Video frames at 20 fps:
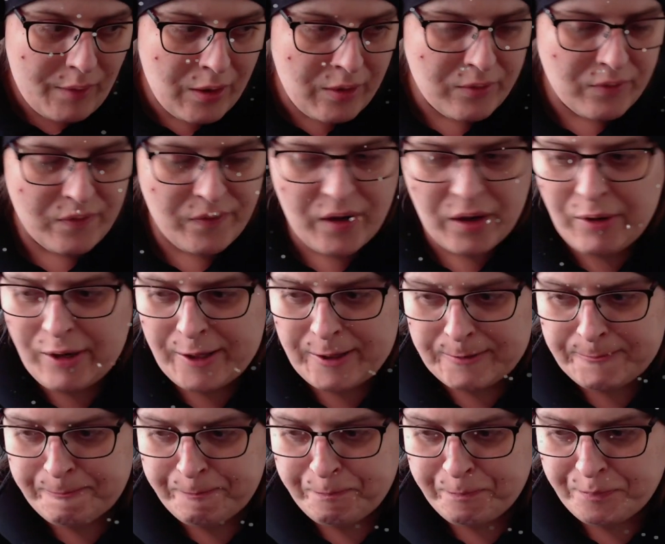very
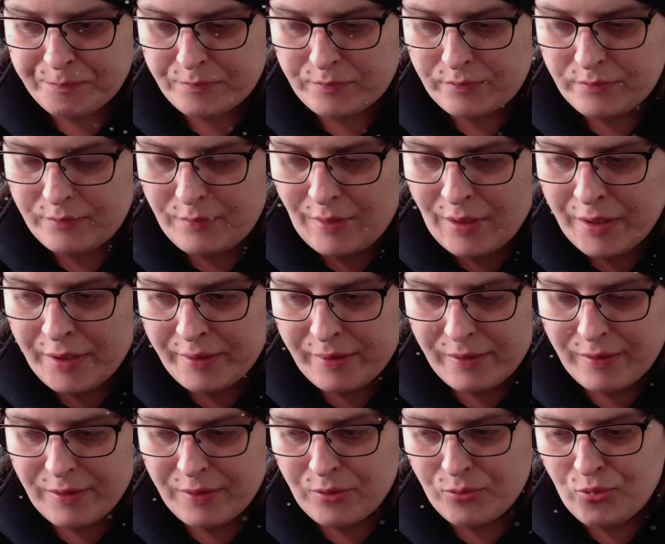
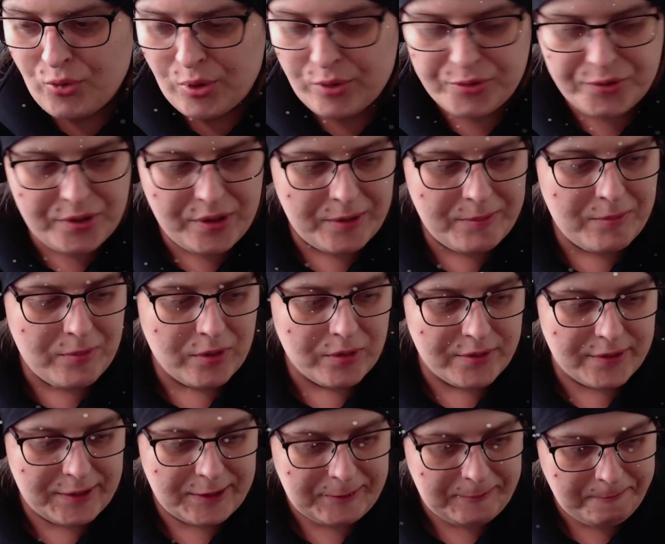roasty and
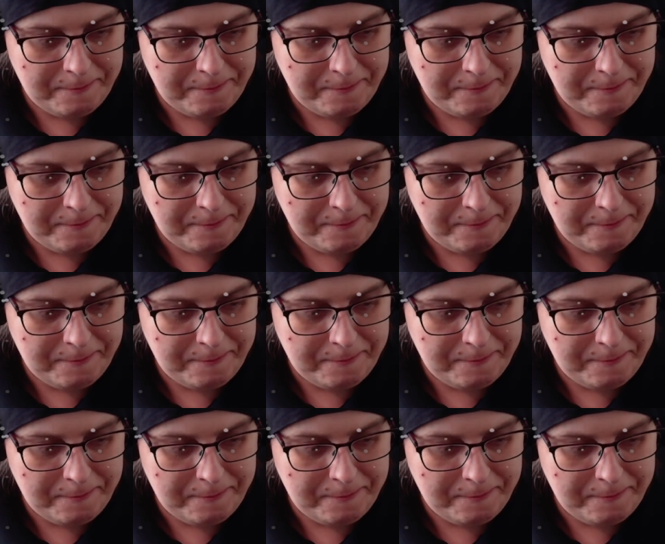malty.